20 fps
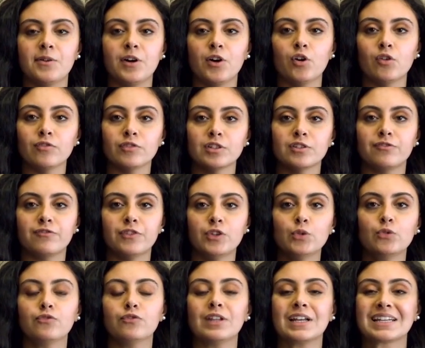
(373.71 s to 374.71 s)
went over a few
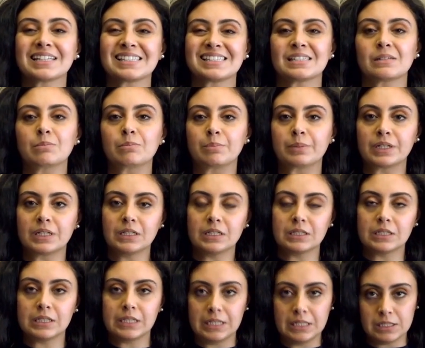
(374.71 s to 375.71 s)

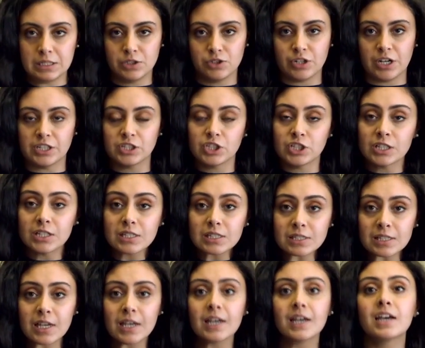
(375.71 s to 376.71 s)
flexibility stretches.
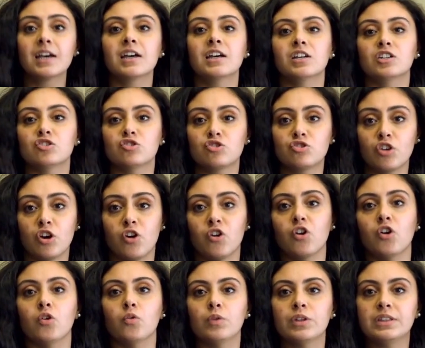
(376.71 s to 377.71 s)
So
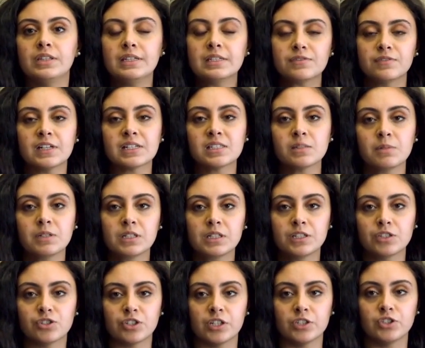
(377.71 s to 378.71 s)
with these flexibility
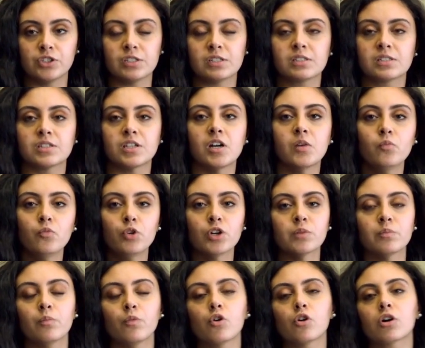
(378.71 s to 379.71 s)
stretches, some were
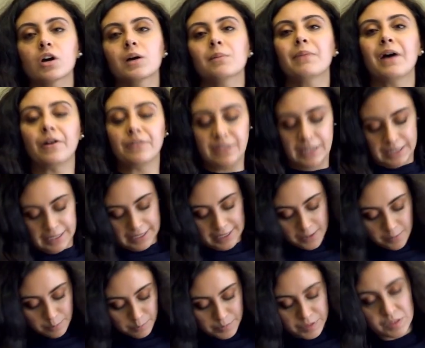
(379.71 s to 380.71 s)
more about the
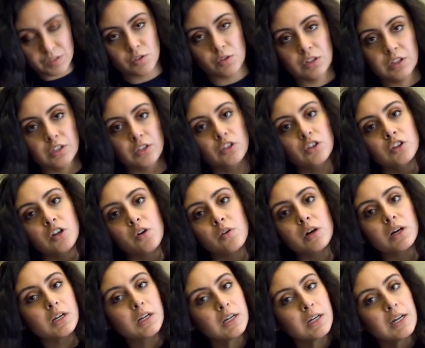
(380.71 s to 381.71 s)
hips, so a little
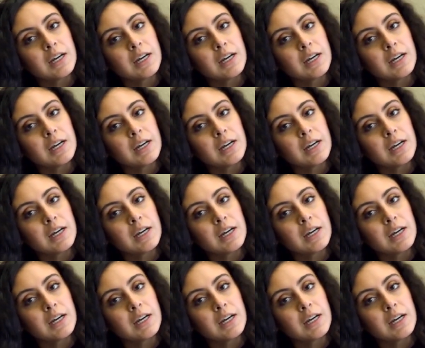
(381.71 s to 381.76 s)
lower,